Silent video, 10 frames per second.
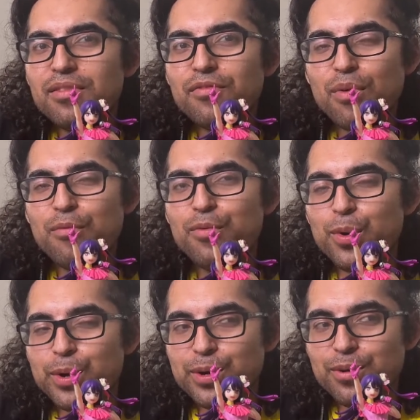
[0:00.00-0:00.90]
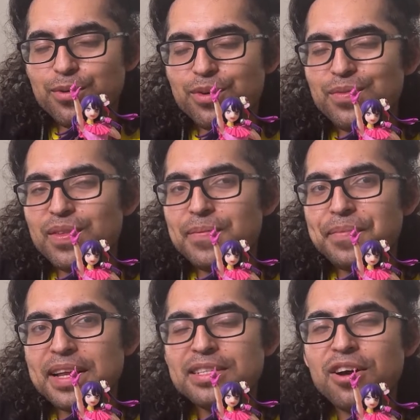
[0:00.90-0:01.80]
from FuRyu,
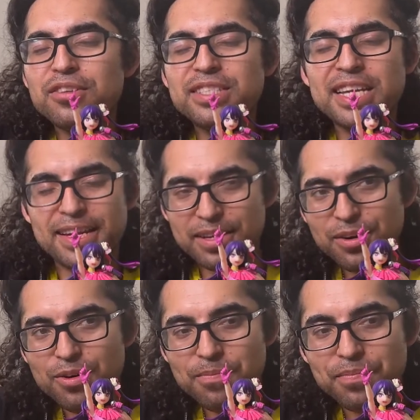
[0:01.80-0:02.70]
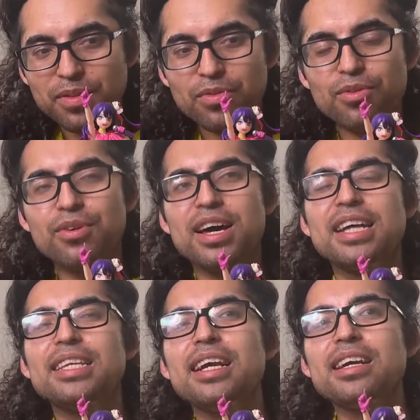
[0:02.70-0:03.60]
and it's called Tenitol. So I
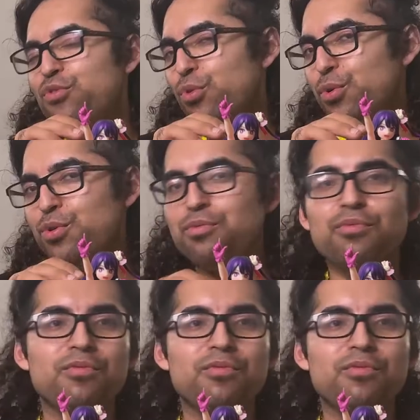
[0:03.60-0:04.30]
think FuRyu